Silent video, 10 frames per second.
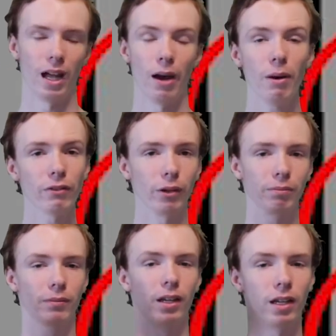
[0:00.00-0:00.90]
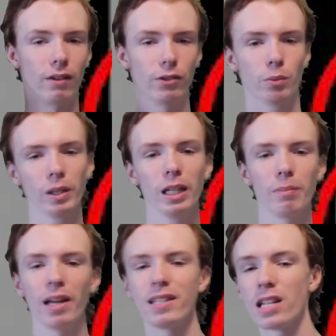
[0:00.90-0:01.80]
However, you really
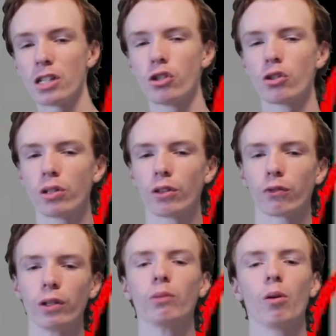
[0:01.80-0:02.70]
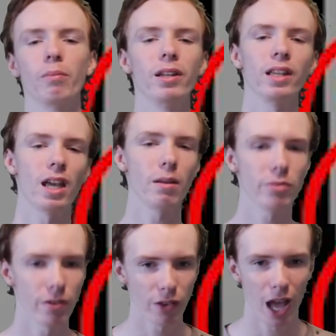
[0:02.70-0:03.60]
pay attention during the free roam
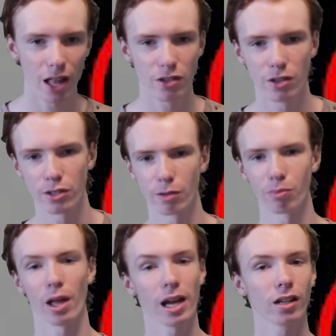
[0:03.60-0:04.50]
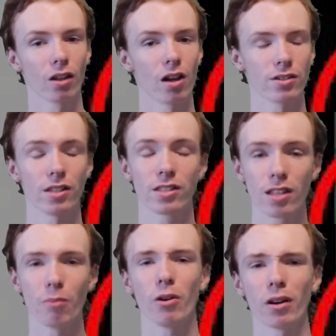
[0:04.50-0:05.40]
minigames, if you head to the supply closet,
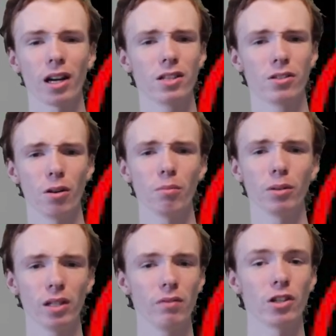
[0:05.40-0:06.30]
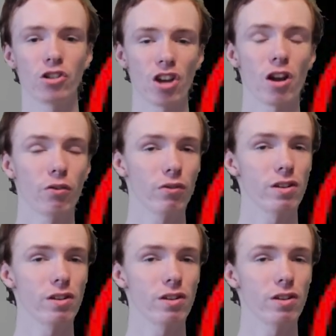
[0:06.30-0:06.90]
somewhere I don't believe that Shadow